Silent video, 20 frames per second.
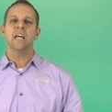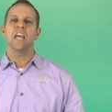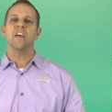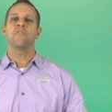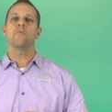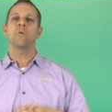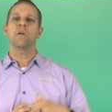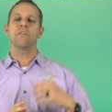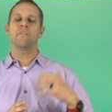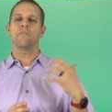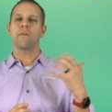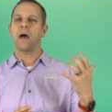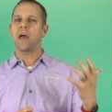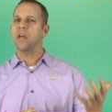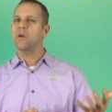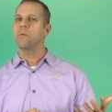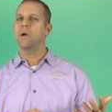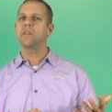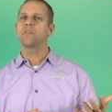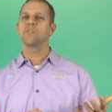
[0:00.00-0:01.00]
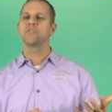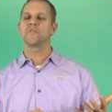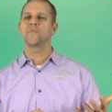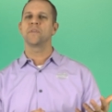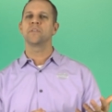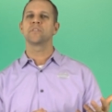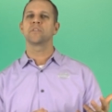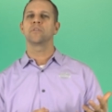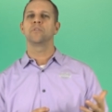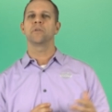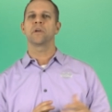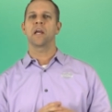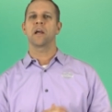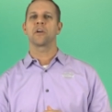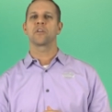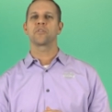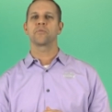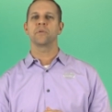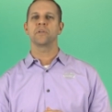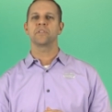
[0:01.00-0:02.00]
If we evaluate those physical
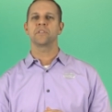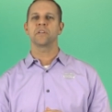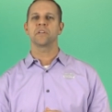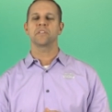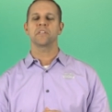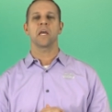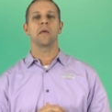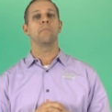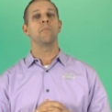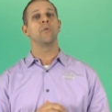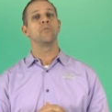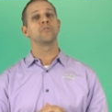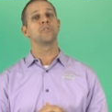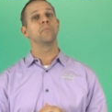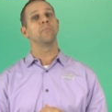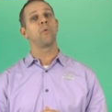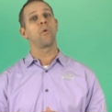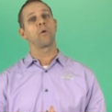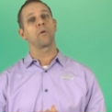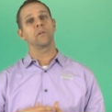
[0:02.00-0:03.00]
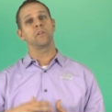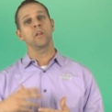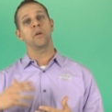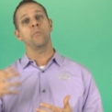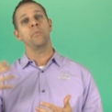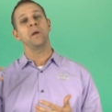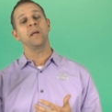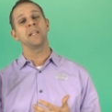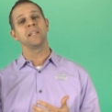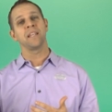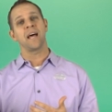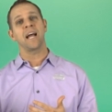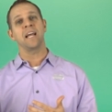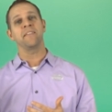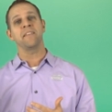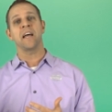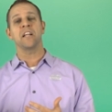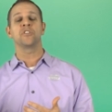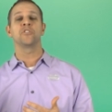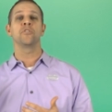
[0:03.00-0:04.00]
characteristics and most importantly, we
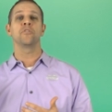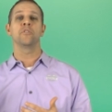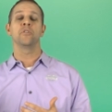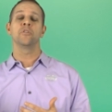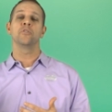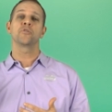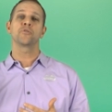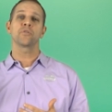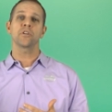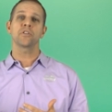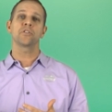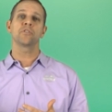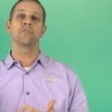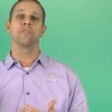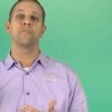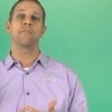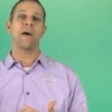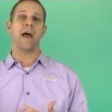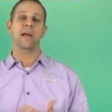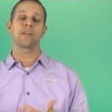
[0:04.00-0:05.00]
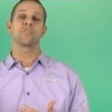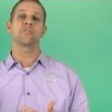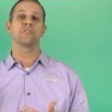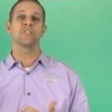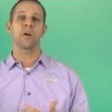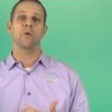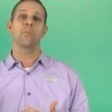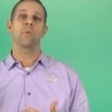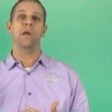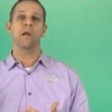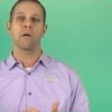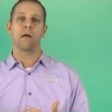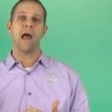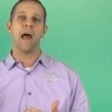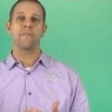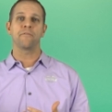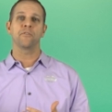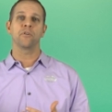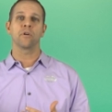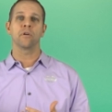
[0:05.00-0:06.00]
align that to the nutritional factors that we are
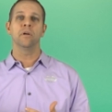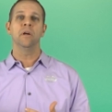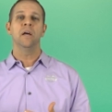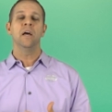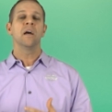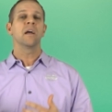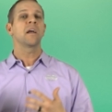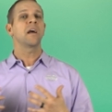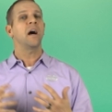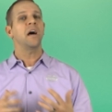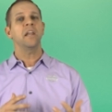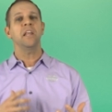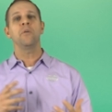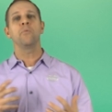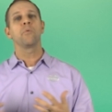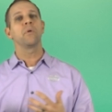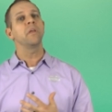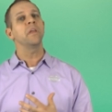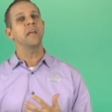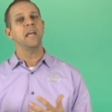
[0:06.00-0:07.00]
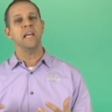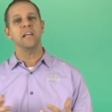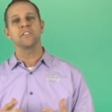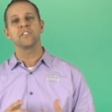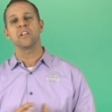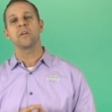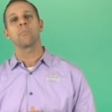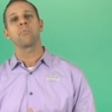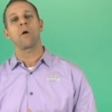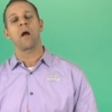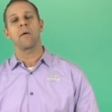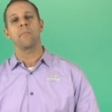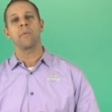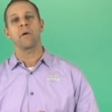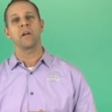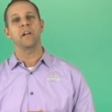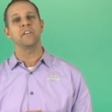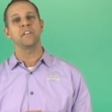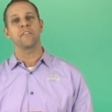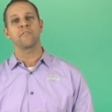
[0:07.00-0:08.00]
after, cutting really isn't a
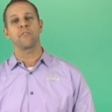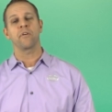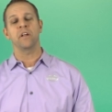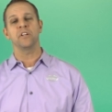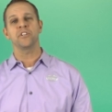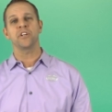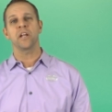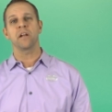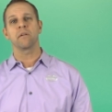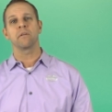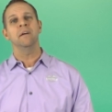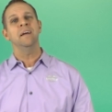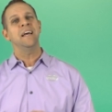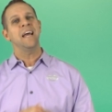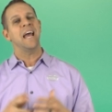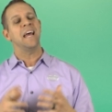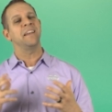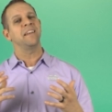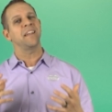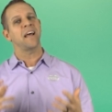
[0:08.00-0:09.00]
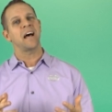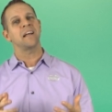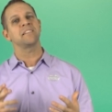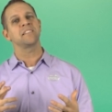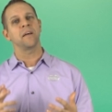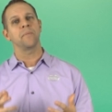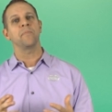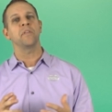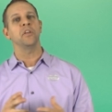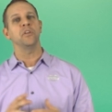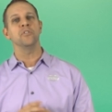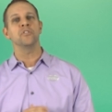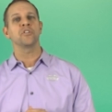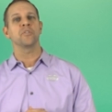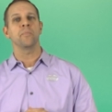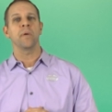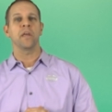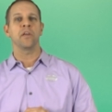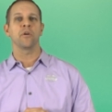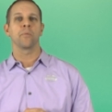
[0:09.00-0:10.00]
primary differentiator and not something you
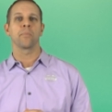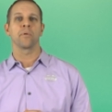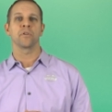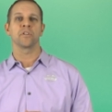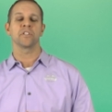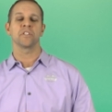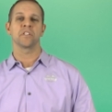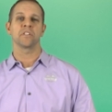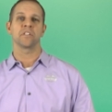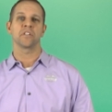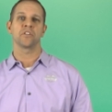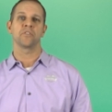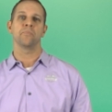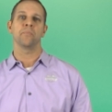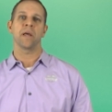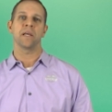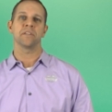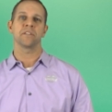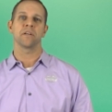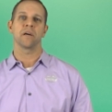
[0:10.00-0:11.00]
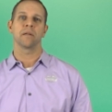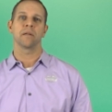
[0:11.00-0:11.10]
should make your purchase decision based